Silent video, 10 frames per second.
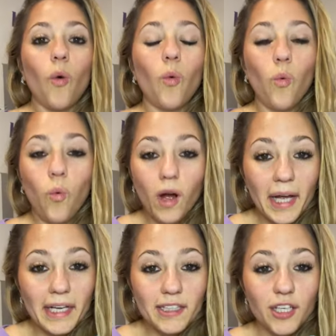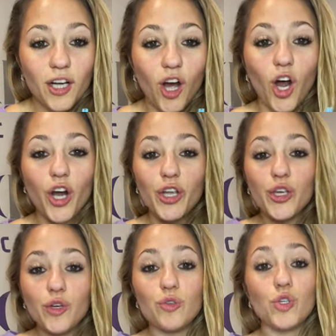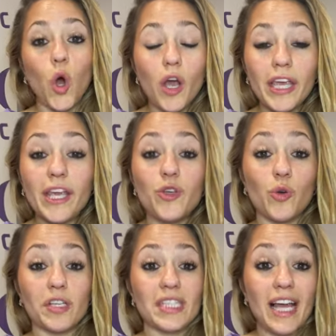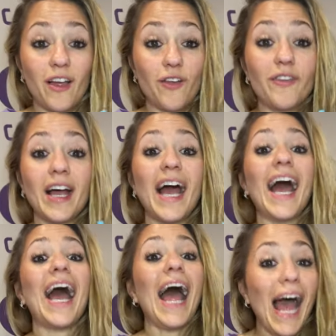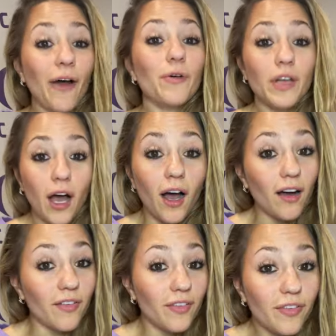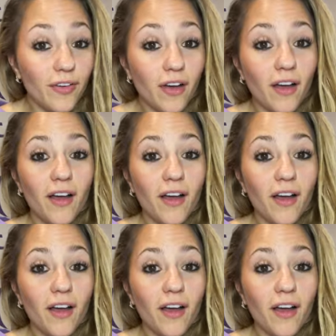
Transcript: What are you talking yourself out of?